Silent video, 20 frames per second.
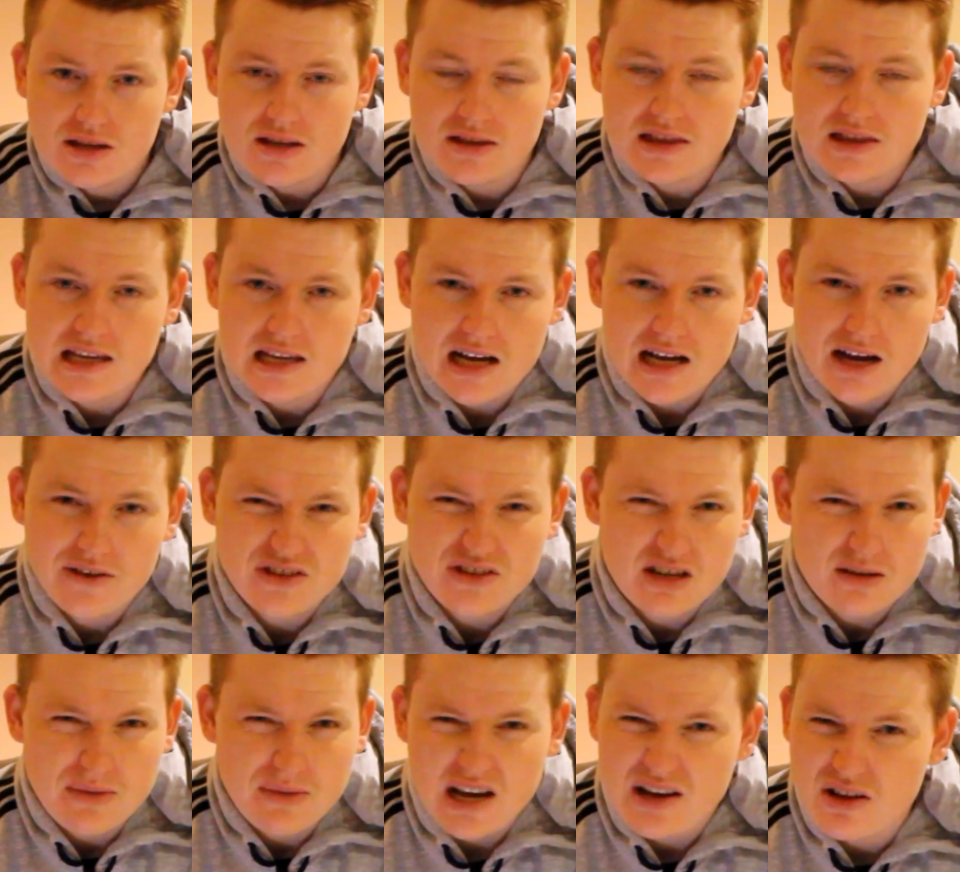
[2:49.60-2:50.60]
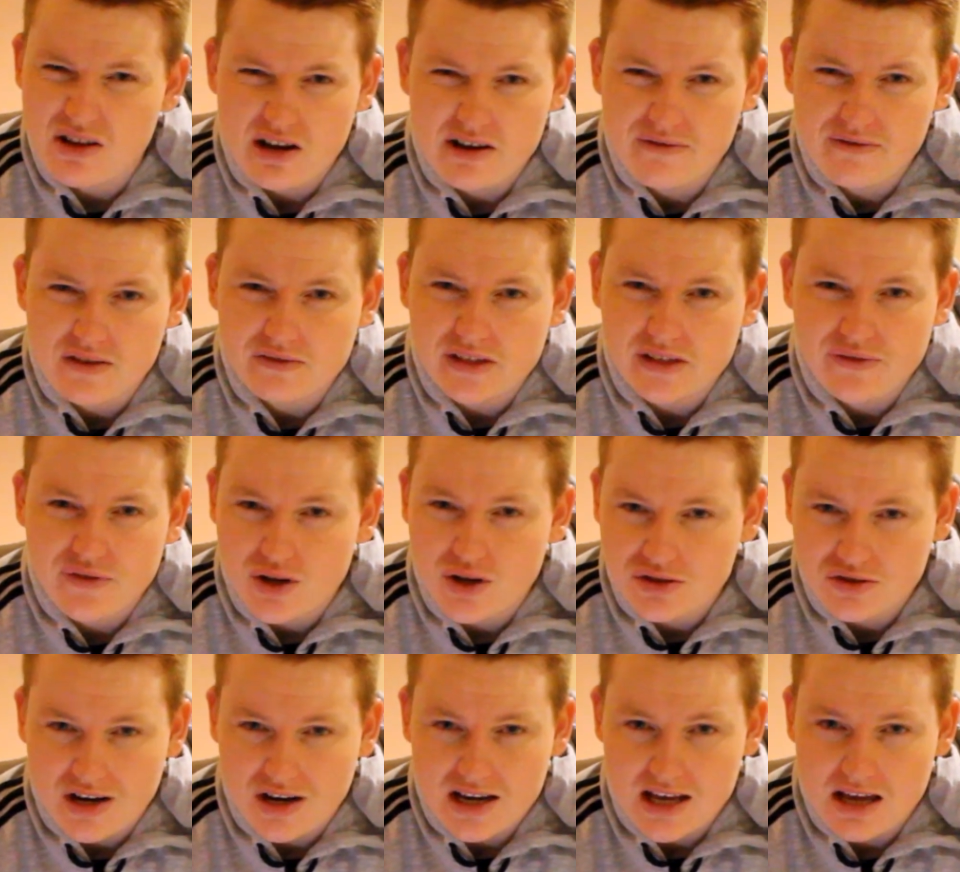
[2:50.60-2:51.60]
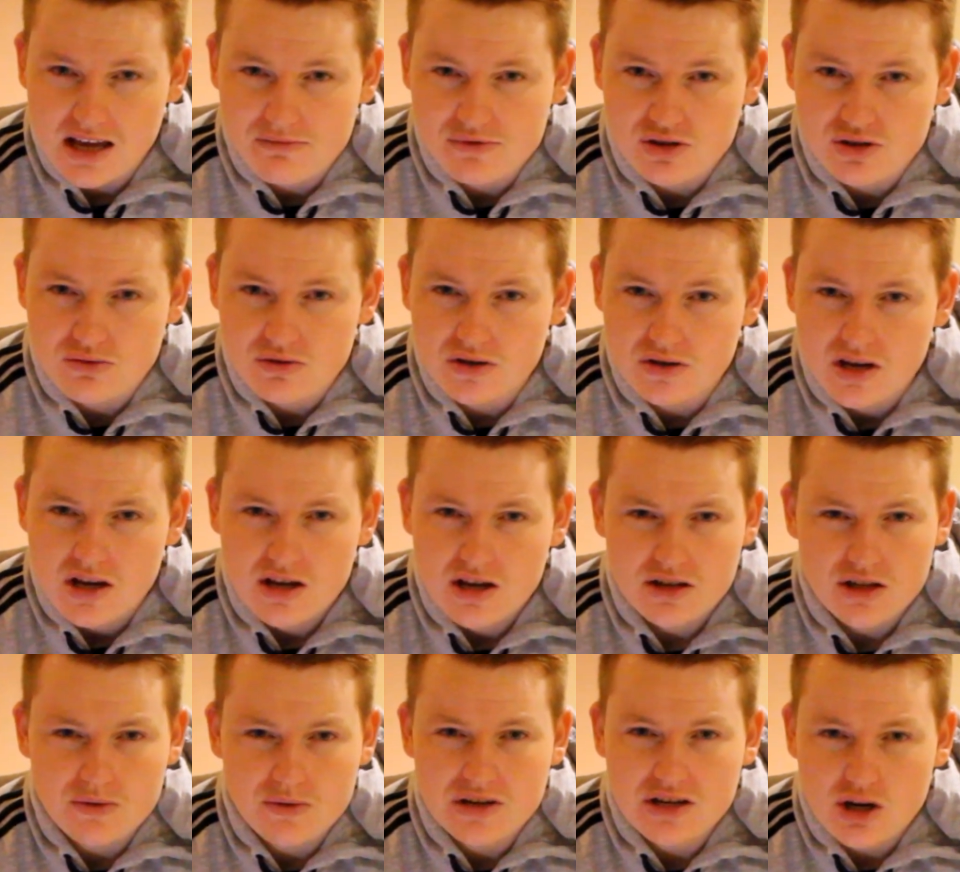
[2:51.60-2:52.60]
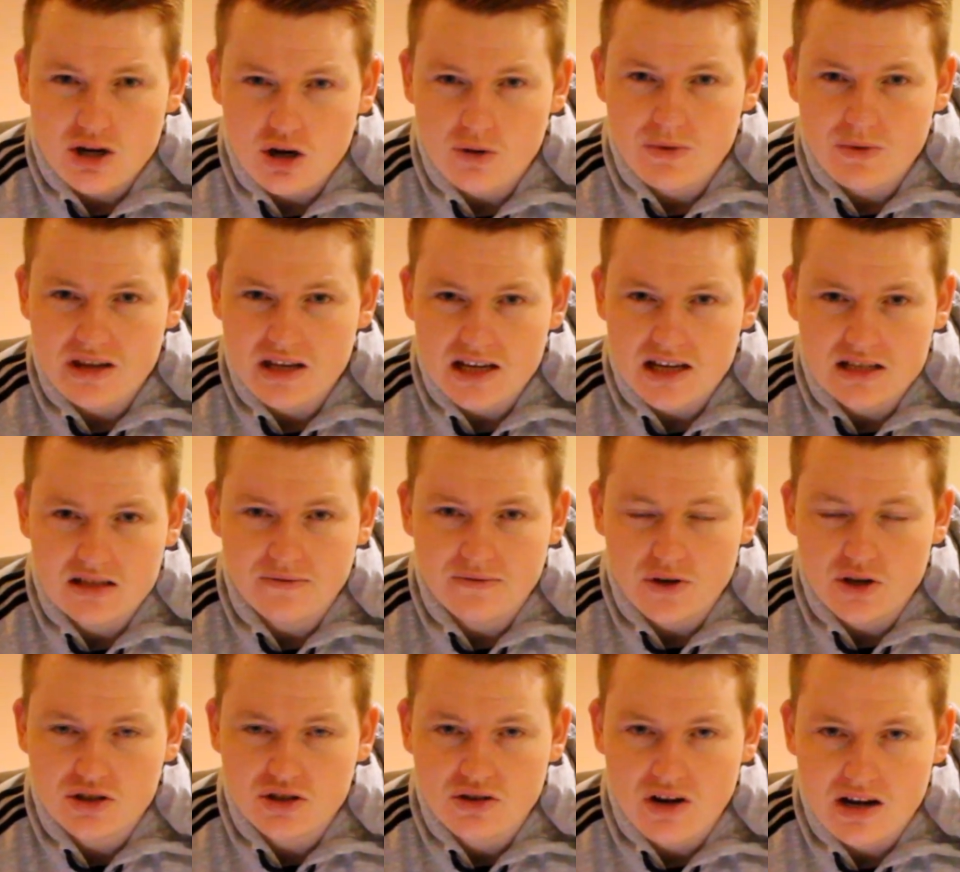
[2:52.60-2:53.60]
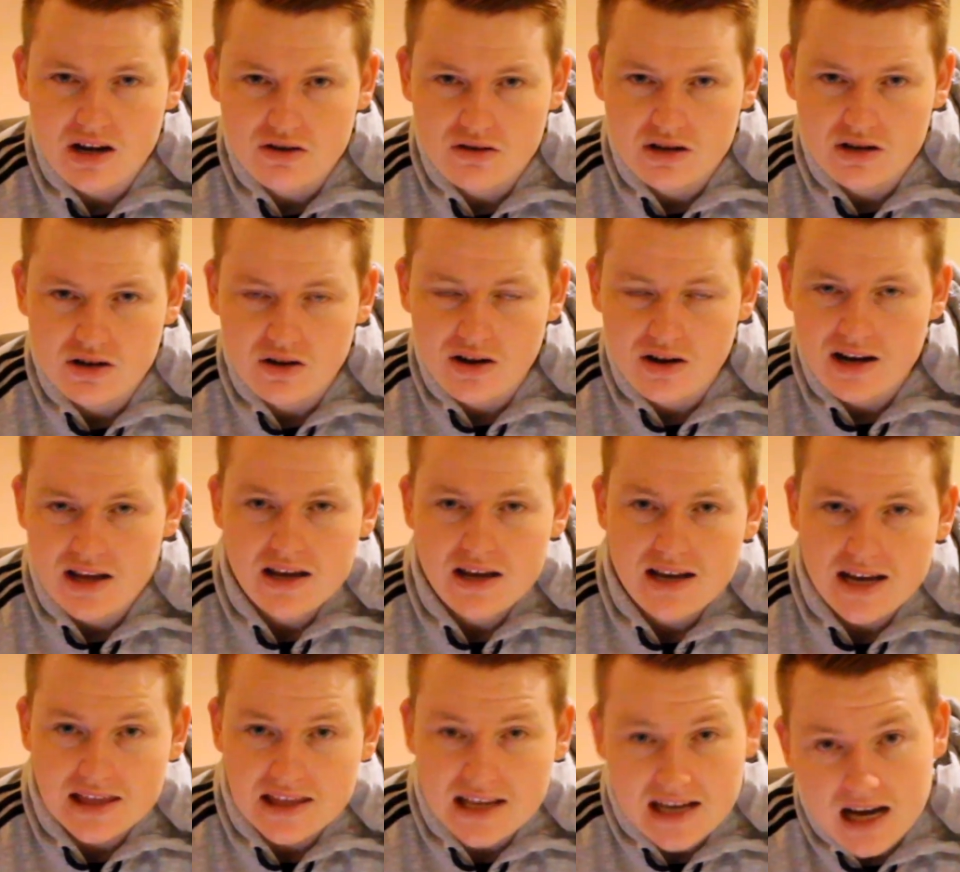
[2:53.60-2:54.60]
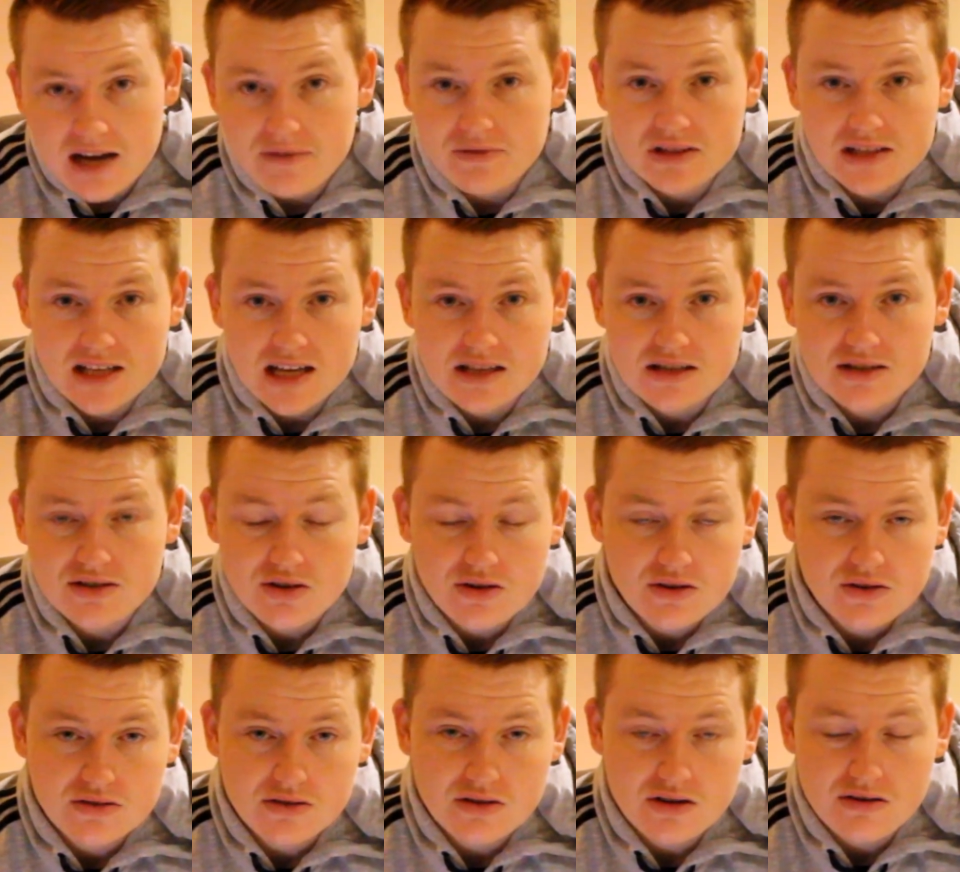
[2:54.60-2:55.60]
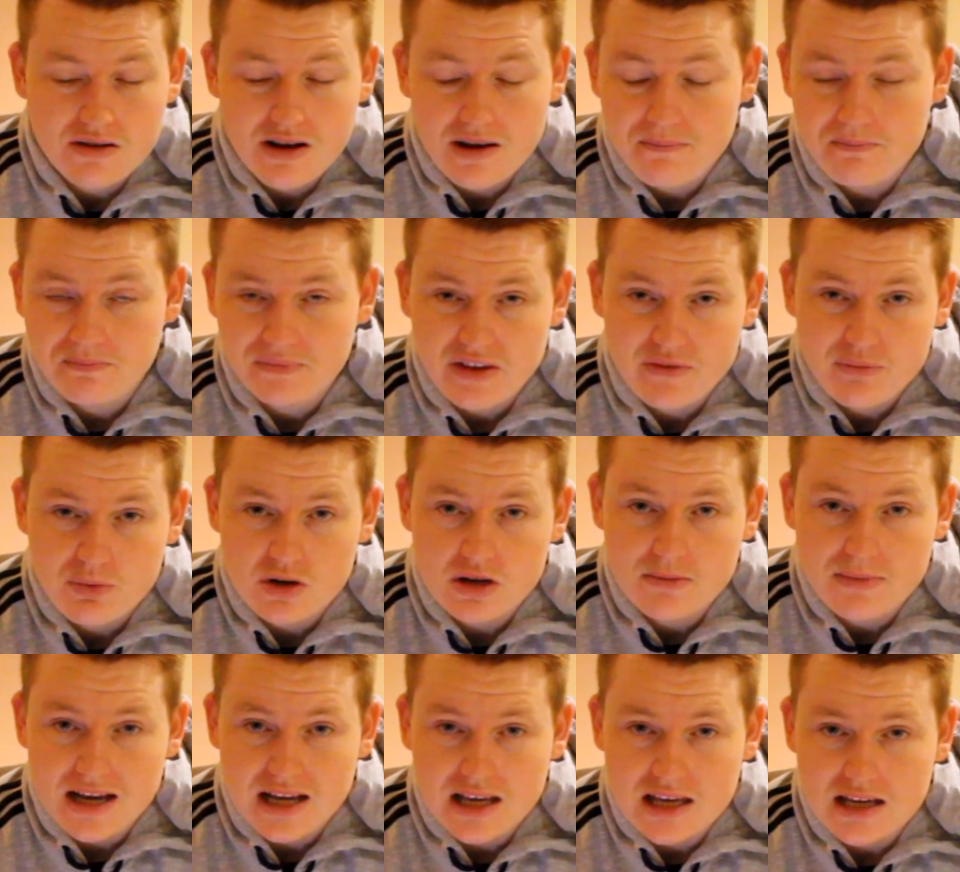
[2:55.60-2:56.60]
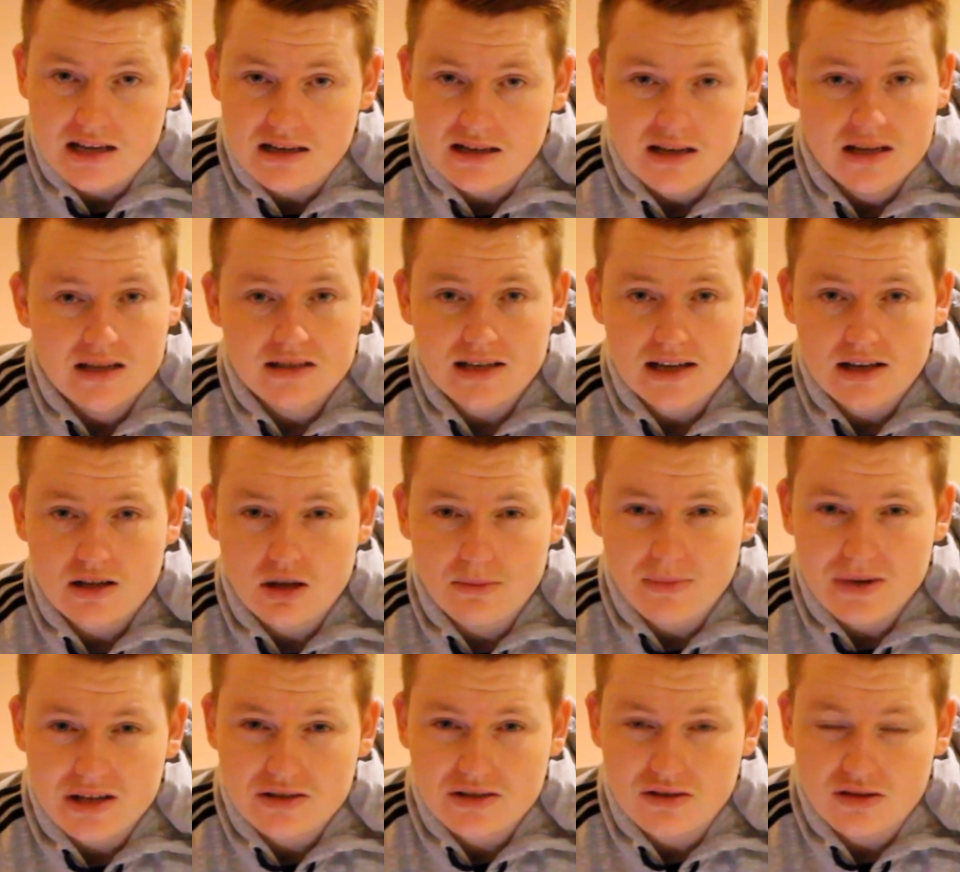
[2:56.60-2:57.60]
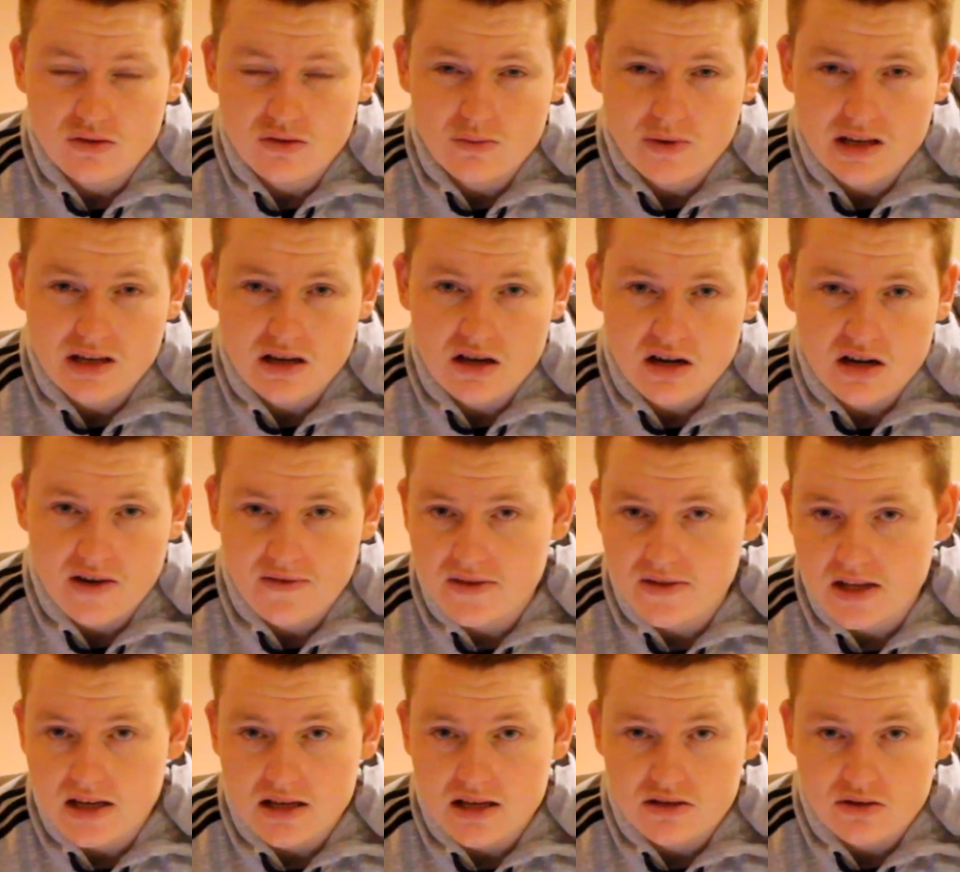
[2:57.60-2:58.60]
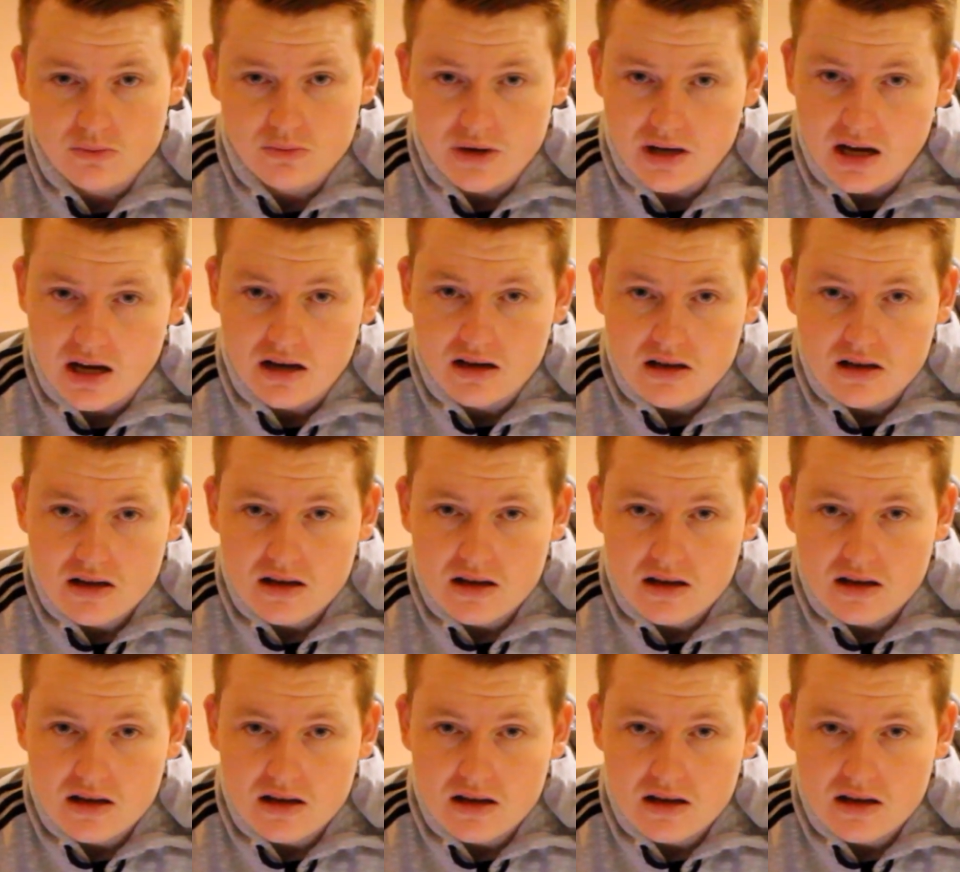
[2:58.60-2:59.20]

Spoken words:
You'd think after about like 50 first grade games, you would know whether he's a first grader or not, and they haven't done so. So they've brought him back in. Zach Lomax to the wing. I don't even think he's a winger.